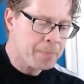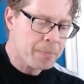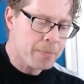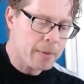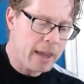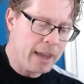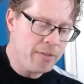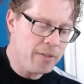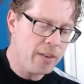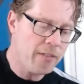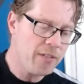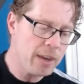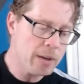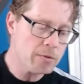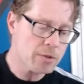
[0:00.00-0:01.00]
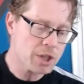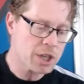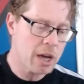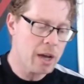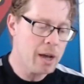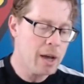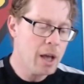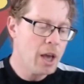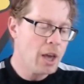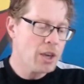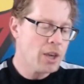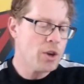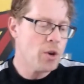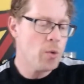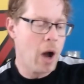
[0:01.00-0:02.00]
in the future,
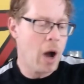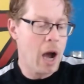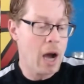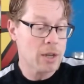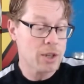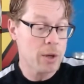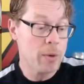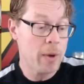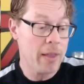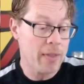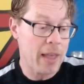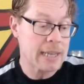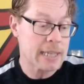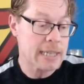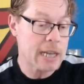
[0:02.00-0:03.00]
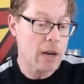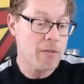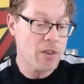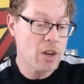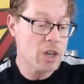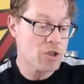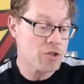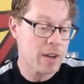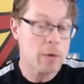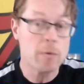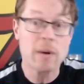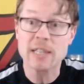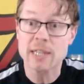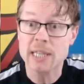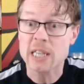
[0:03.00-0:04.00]
you are doing that self-nurturing with
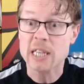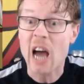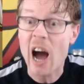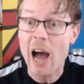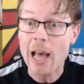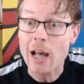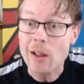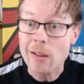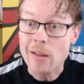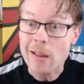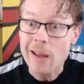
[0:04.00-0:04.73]
style.